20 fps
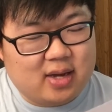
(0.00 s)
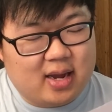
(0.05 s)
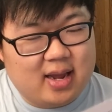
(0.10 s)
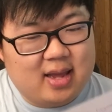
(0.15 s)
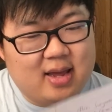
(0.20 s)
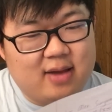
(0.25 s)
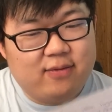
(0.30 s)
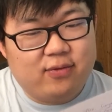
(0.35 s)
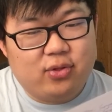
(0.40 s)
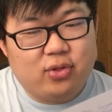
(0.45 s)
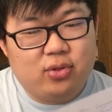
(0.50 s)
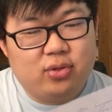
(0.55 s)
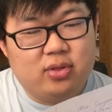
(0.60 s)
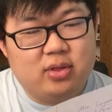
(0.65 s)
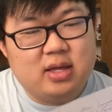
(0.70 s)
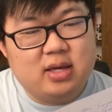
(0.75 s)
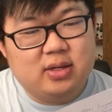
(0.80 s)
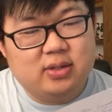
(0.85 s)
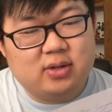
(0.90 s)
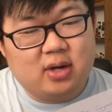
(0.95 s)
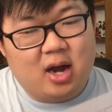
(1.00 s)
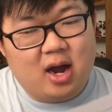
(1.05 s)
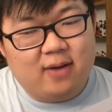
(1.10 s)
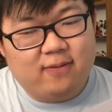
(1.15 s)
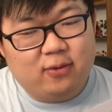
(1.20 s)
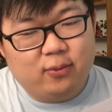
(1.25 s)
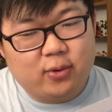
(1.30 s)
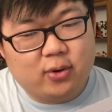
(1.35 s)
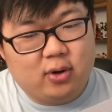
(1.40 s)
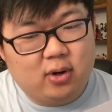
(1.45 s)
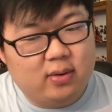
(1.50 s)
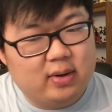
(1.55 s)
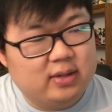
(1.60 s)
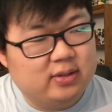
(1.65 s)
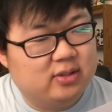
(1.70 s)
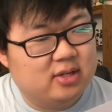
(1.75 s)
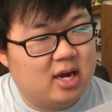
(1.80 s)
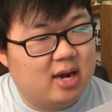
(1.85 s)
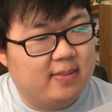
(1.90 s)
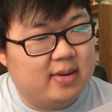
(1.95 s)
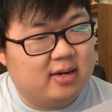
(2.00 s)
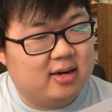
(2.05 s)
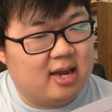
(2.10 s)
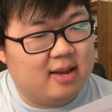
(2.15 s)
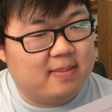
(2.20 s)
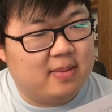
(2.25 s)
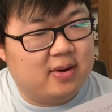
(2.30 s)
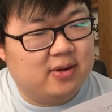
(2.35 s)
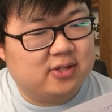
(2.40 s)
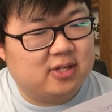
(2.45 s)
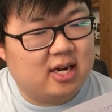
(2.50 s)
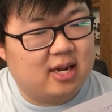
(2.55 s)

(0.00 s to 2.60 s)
I have these awful recurring zombie nightmares,